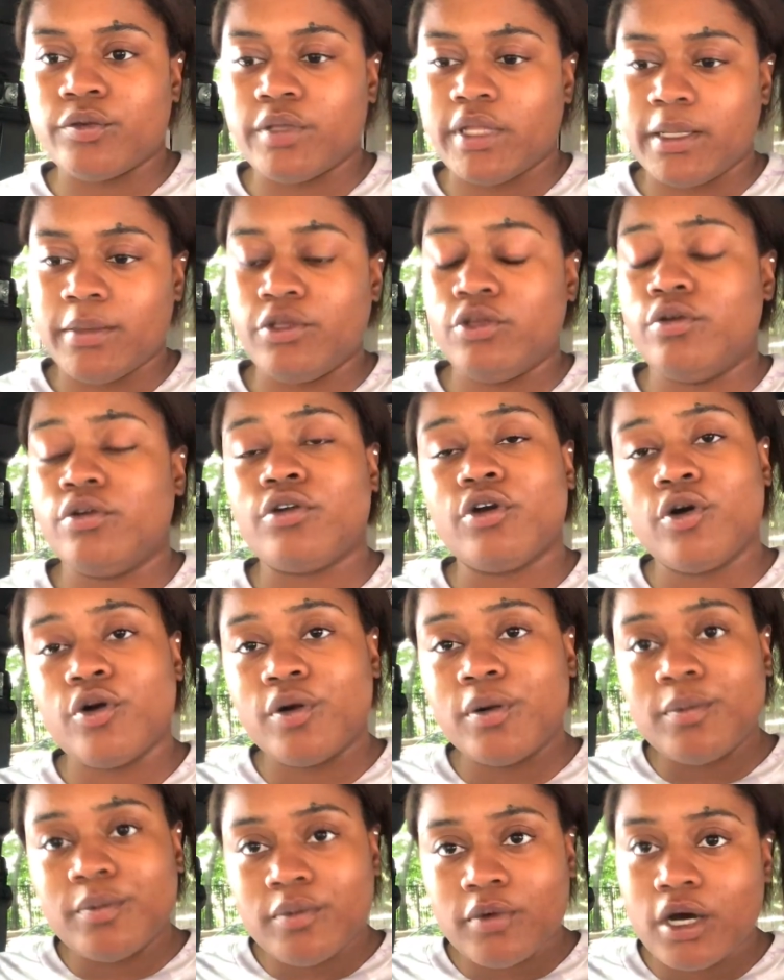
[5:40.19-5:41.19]
You
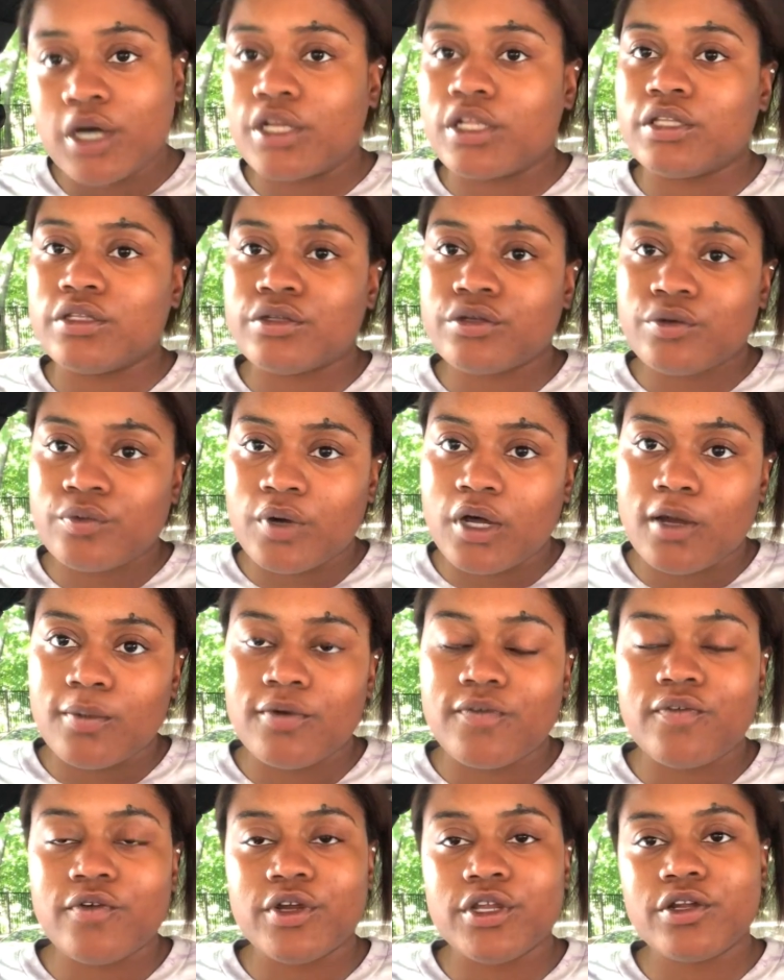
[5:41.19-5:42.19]
go on a little wall
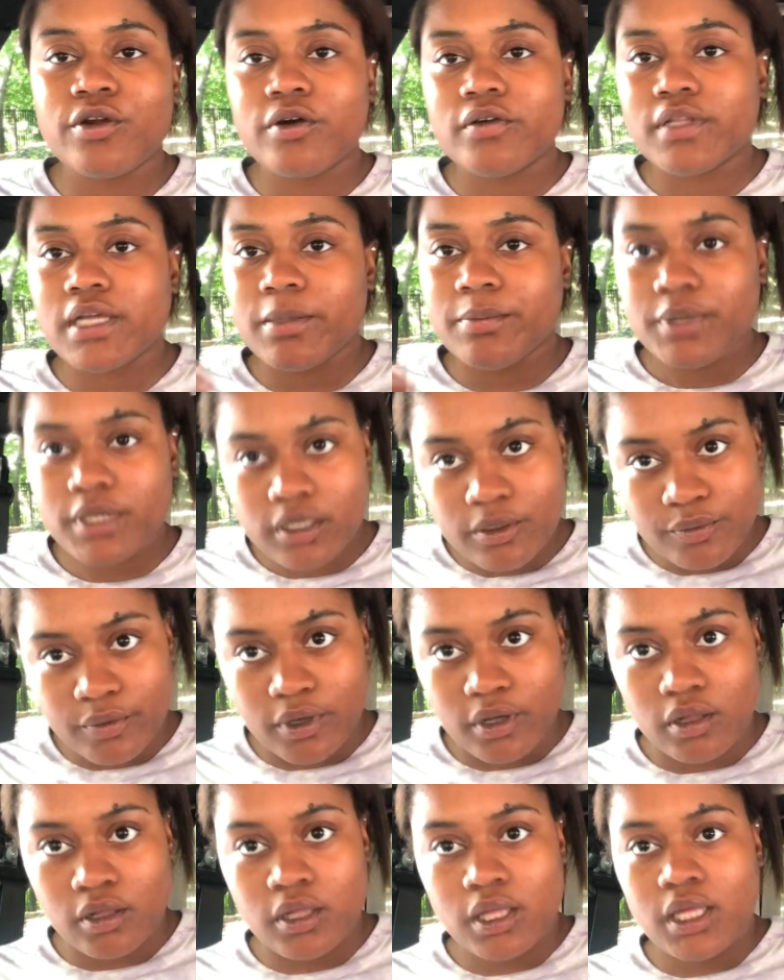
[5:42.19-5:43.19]
before you go on that big
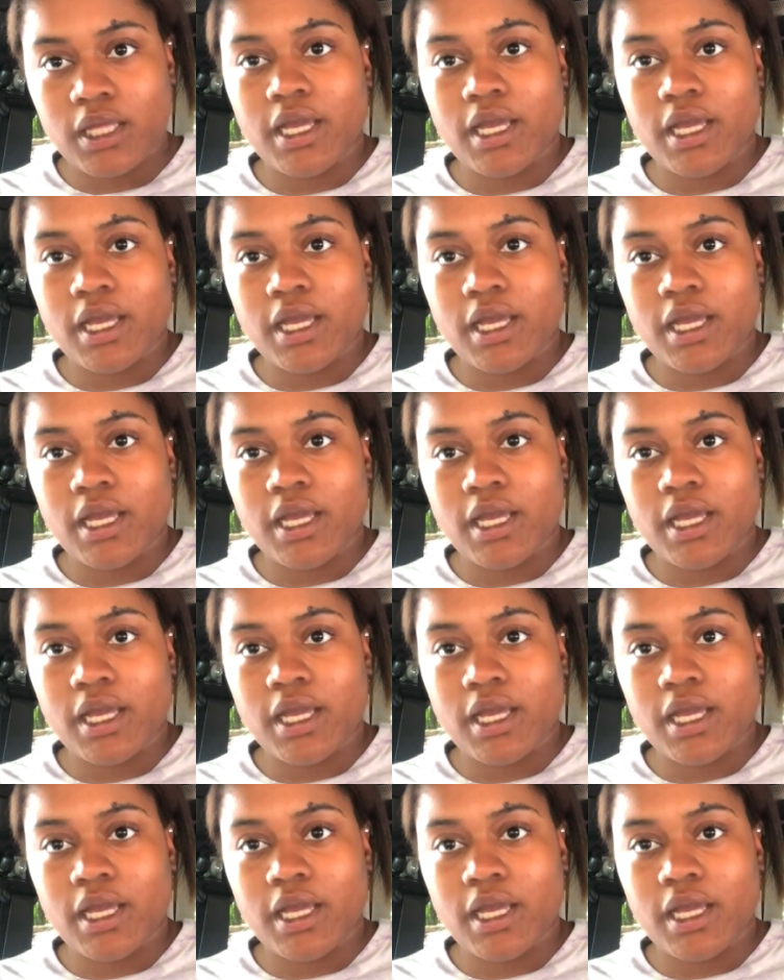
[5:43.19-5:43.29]
wall.